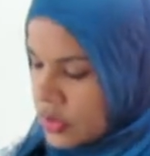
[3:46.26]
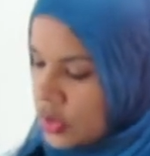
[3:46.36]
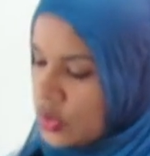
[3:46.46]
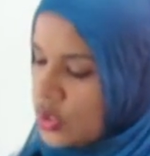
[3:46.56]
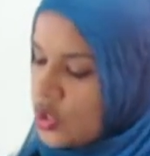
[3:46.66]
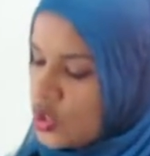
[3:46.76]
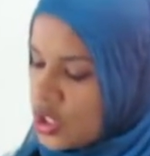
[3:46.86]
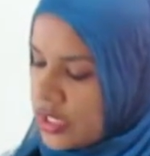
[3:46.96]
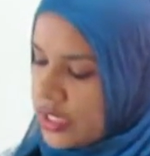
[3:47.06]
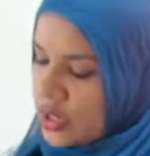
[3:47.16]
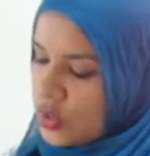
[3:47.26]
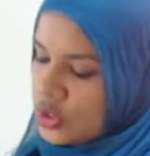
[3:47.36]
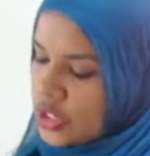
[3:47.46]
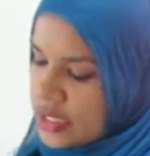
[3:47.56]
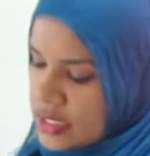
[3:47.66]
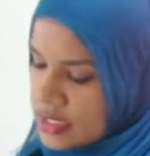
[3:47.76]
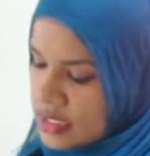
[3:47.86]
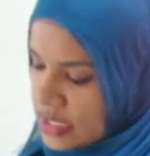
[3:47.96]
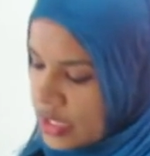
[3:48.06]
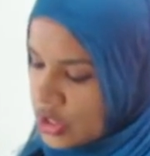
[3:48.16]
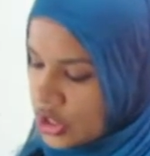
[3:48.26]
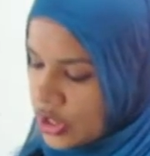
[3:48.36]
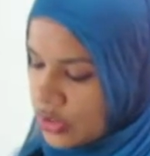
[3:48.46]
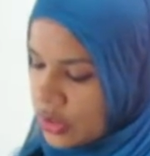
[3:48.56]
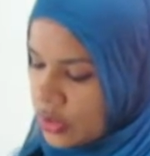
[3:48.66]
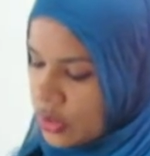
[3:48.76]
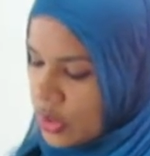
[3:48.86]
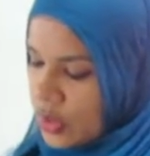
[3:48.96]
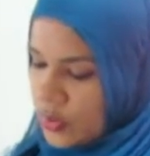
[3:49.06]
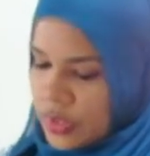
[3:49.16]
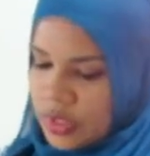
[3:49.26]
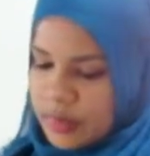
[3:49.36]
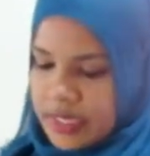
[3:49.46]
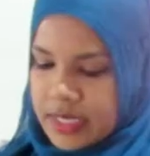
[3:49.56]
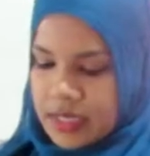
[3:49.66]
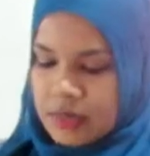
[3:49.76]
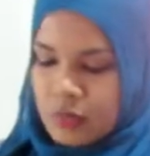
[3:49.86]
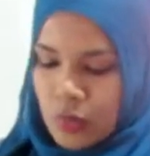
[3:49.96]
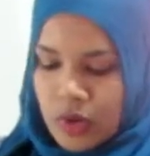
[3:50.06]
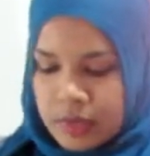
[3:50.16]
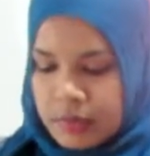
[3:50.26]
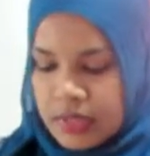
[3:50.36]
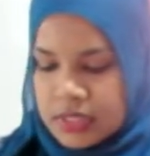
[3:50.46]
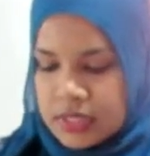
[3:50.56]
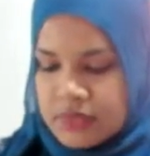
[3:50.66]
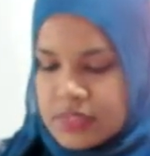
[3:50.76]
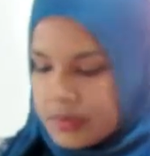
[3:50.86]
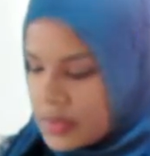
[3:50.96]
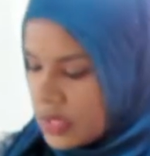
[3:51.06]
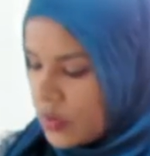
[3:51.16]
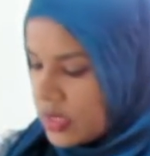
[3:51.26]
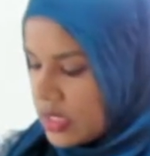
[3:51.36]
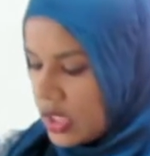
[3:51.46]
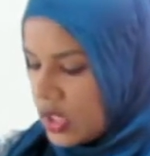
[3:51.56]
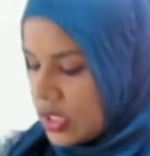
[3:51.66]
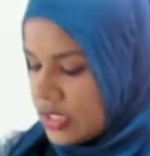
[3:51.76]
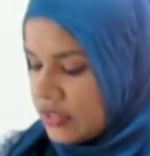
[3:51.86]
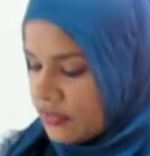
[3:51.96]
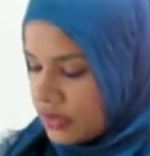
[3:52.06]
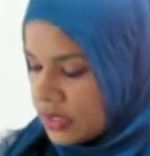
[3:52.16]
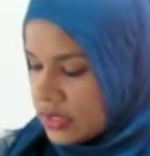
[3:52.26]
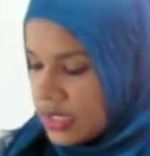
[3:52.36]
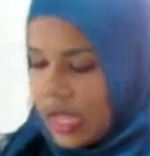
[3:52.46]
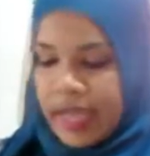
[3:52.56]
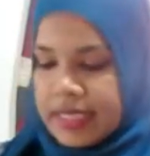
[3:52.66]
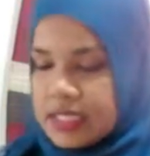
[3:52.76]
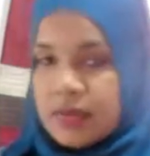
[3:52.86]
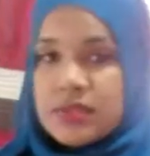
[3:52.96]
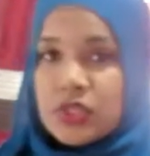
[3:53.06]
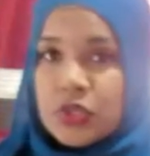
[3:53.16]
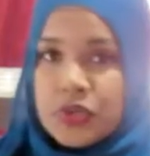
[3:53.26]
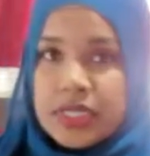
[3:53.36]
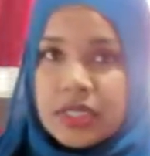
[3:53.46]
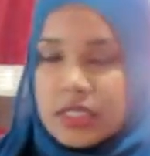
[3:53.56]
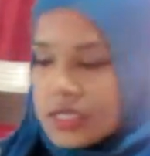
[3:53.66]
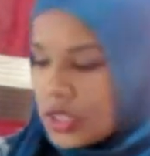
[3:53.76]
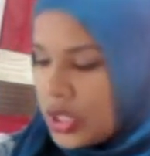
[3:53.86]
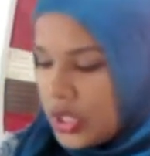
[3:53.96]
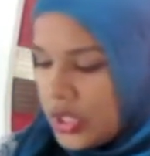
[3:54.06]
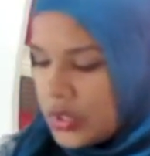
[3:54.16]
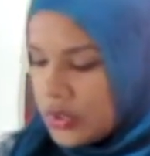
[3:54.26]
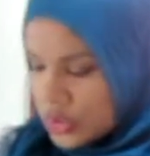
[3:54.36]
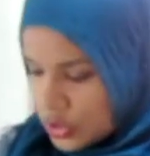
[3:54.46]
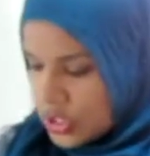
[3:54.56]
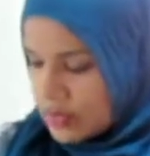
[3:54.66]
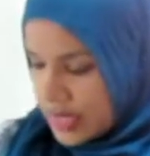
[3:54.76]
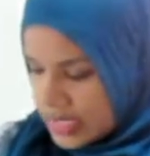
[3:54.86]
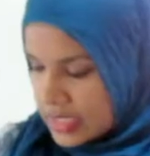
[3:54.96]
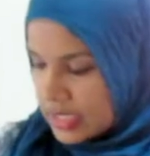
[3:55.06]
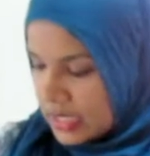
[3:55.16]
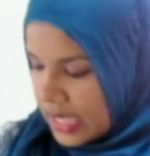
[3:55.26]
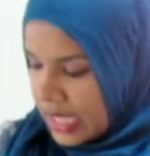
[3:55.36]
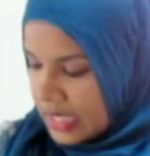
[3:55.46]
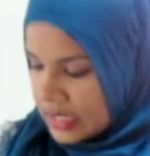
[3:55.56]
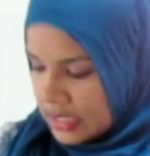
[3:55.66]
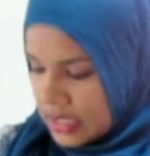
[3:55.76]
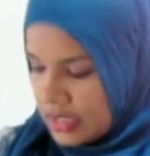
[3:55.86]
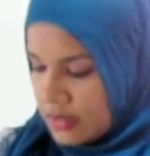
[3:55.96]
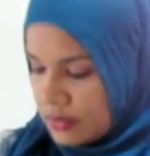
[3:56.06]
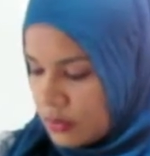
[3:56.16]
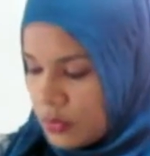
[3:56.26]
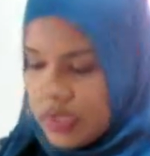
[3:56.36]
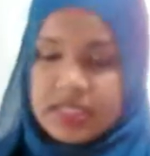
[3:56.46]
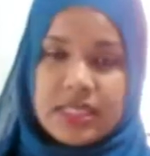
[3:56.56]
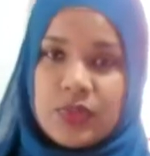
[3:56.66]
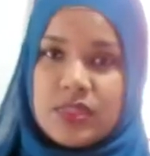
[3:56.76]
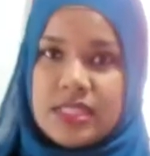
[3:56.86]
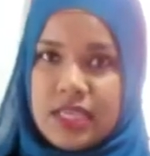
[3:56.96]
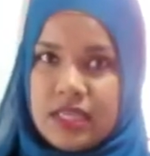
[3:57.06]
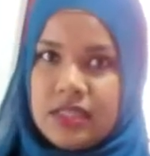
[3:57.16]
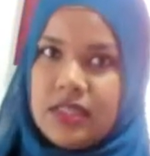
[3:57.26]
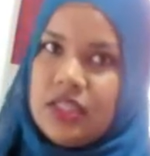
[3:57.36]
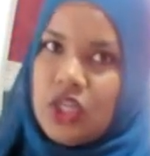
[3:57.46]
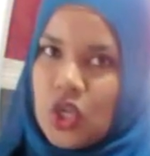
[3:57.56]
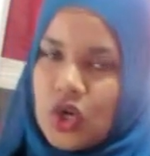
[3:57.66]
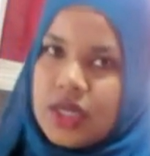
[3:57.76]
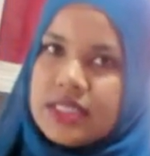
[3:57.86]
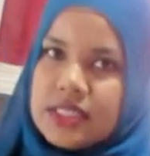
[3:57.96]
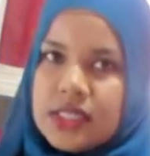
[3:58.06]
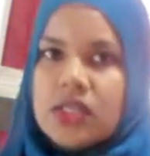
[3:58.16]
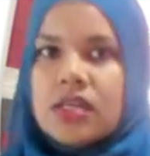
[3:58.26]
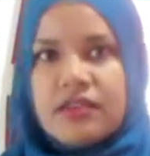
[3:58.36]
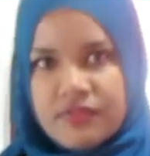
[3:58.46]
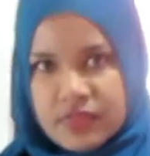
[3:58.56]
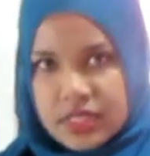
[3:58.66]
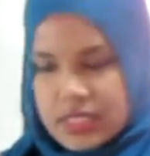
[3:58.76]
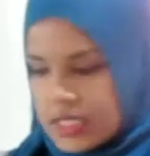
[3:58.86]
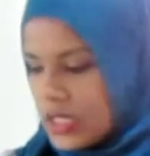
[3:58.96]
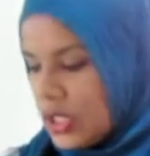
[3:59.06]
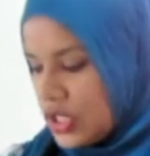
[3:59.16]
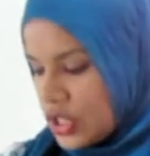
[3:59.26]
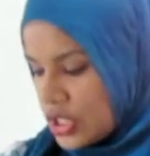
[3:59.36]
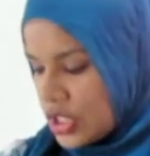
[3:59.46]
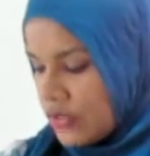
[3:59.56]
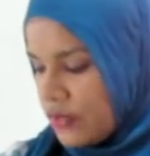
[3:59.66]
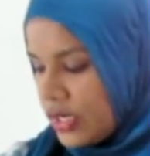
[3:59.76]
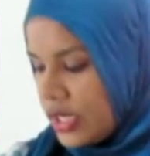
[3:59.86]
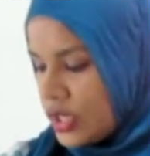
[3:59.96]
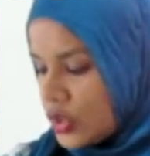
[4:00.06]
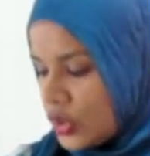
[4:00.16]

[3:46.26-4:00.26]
So usually, you know, just in general, when you're making up one pot of something with a lot of different items and ingredients, you just basically add the ones that will take the longest to cook first, just to avoid any sort